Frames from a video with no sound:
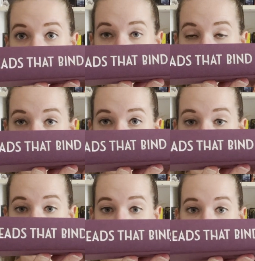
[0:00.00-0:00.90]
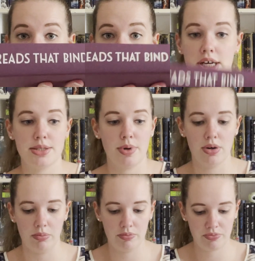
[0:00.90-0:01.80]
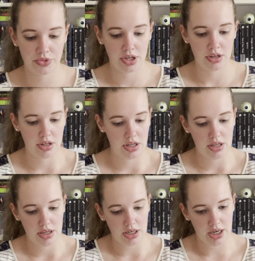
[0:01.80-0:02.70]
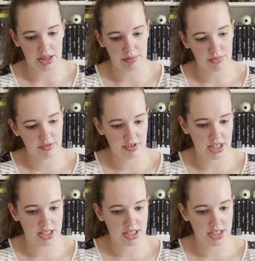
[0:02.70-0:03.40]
title on the spine as well. And then moving